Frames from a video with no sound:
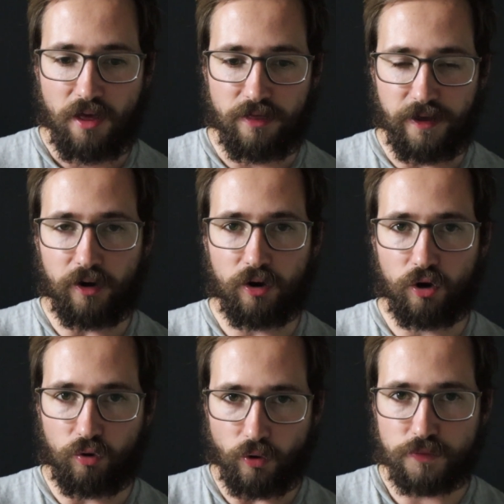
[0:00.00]
Their
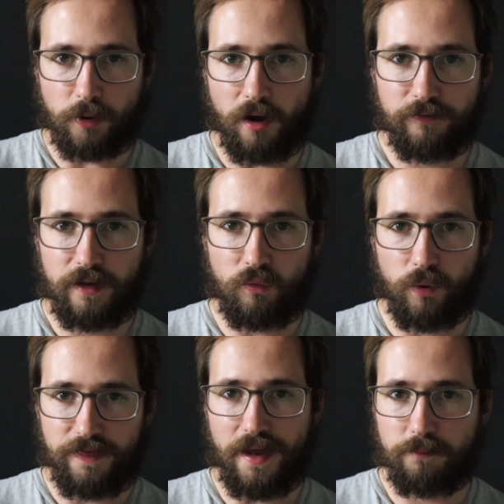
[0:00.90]
gross profit
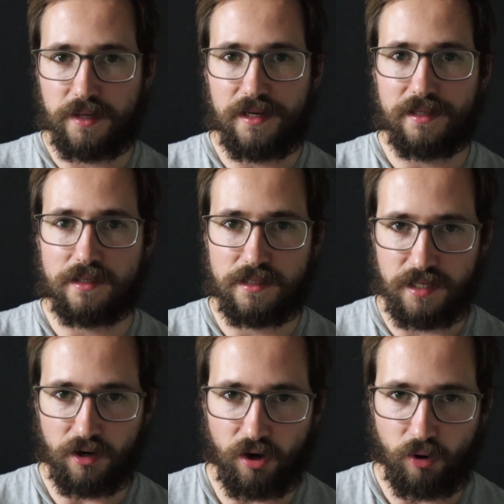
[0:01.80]
would then be
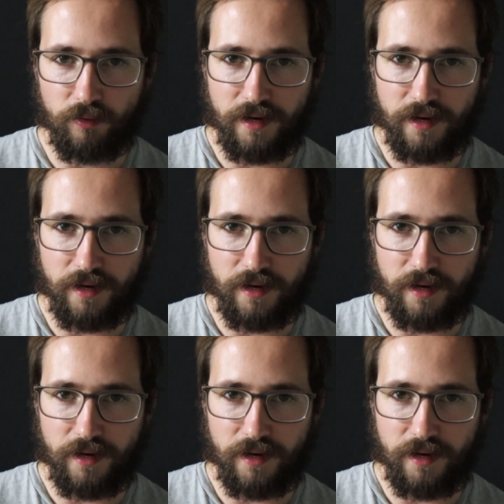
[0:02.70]
zero.